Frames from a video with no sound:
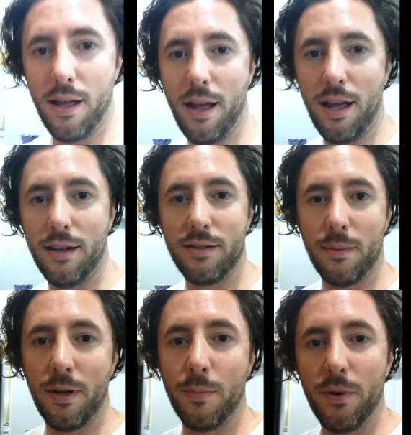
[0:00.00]
and
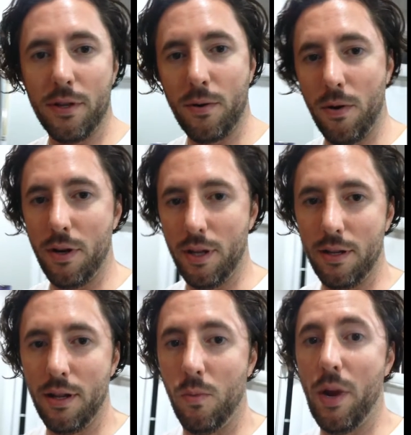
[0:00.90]
something to put the corn in
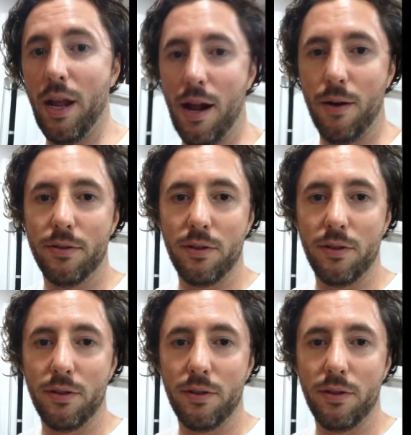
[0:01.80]
and weigh it out.